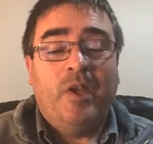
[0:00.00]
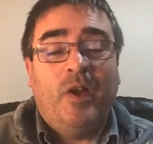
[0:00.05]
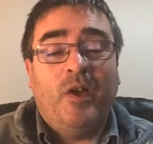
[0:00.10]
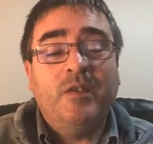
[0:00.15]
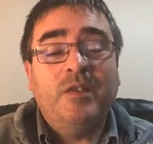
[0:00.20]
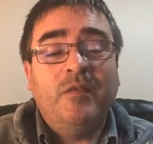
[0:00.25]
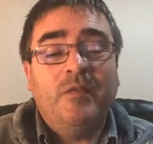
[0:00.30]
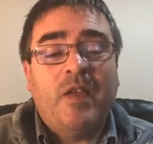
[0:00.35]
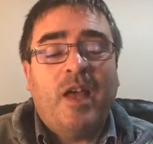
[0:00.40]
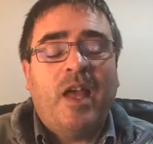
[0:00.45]
And
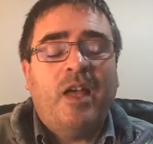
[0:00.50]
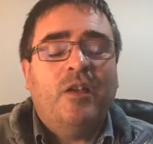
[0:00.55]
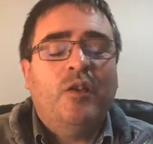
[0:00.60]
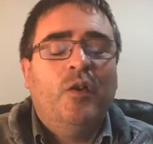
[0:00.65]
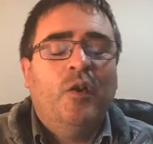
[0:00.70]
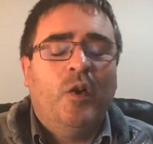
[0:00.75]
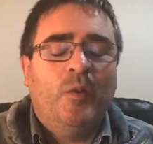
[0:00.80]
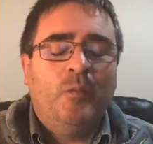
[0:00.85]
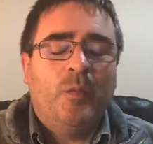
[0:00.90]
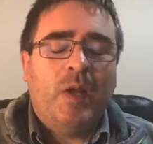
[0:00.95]
because of
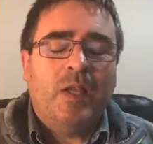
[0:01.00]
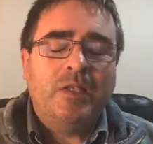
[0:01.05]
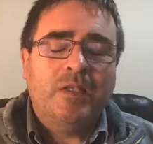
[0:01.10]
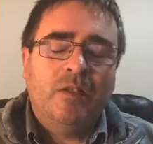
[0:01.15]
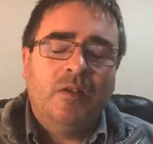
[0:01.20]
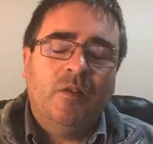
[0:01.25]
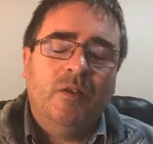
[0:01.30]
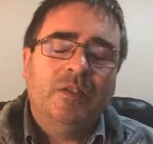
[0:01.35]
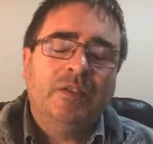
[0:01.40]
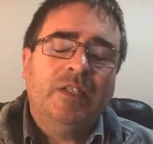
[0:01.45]
that,
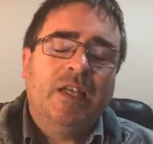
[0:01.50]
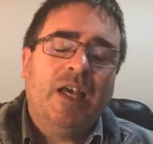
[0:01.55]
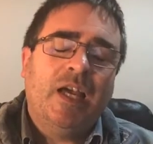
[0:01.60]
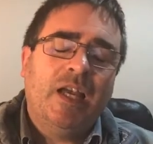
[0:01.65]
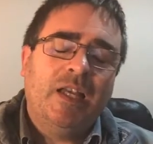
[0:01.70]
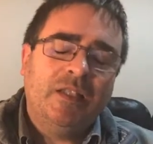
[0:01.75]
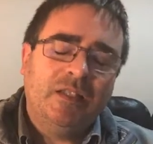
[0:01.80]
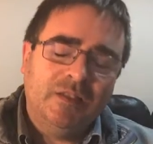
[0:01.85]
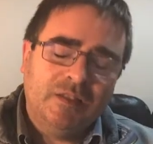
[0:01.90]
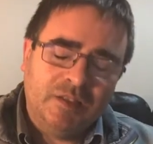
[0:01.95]
God brings
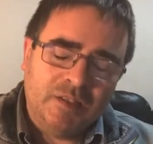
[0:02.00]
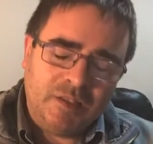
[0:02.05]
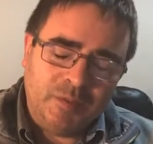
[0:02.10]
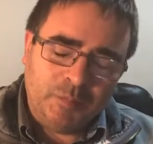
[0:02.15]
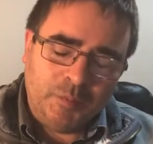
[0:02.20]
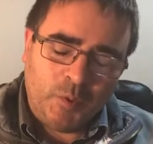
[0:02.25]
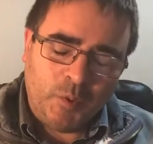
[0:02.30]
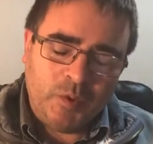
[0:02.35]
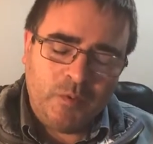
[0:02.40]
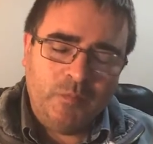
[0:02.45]
alongside
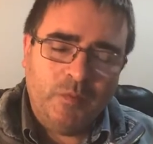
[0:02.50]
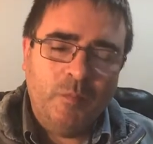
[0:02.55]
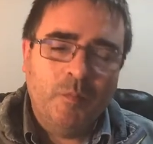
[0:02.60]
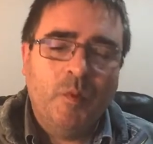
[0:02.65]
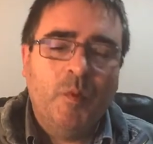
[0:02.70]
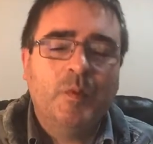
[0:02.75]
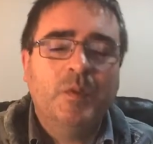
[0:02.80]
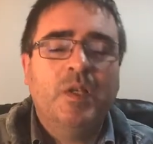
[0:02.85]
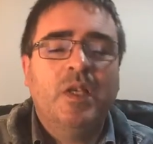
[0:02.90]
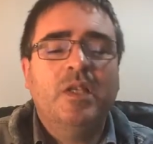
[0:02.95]

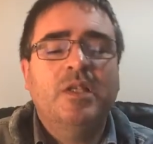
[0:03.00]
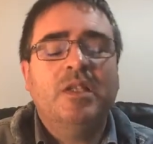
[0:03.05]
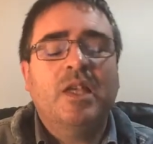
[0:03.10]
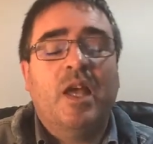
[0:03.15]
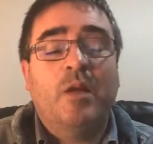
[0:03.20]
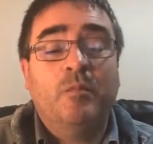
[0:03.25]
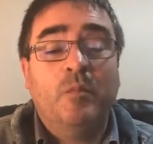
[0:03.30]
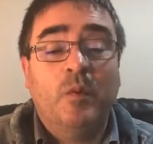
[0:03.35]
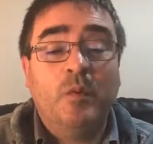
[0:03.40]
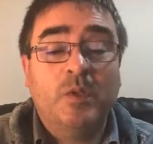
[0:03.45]
support for
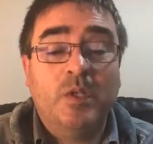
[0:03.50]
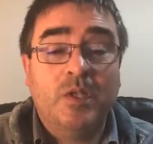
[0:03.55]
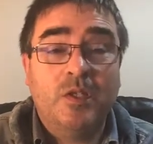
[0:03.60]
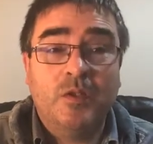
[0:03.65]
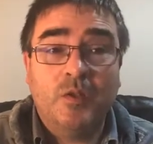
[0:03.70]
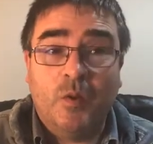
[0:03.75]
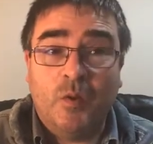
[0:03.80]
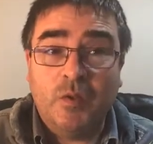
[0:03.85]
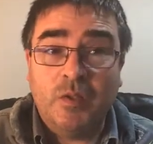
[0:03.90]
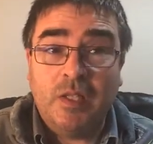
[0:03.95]
Moses, and
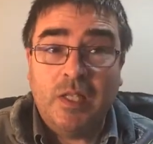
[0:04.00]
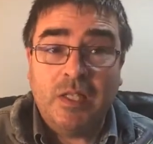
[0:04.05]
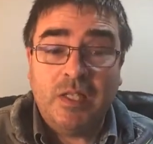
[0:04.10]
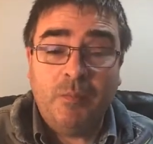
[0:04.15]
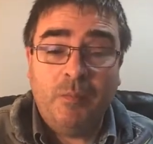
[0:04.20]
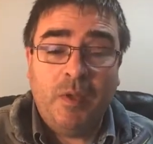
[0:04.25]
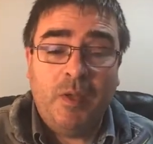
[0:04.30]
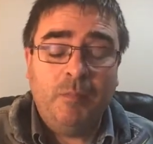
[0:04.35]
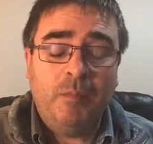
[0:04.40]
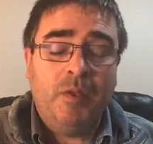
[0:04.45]
Moses
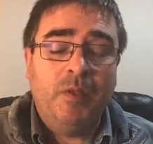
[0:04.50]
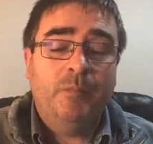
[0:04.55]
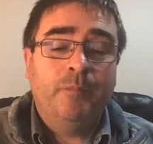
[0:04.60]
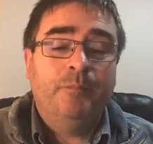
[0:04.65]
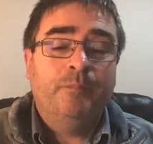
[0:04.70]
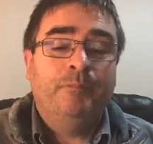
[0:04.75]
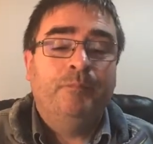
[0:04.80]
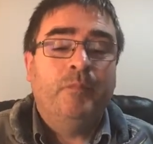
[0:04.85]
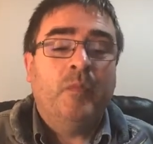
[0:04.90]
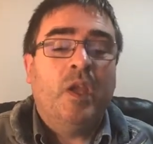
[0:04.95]
does lead the
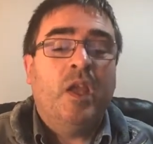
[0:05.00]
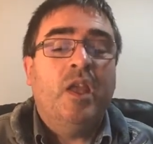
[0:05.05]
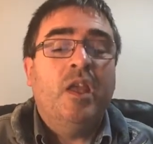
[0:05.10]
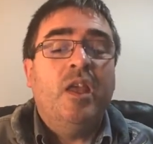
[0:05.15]
people.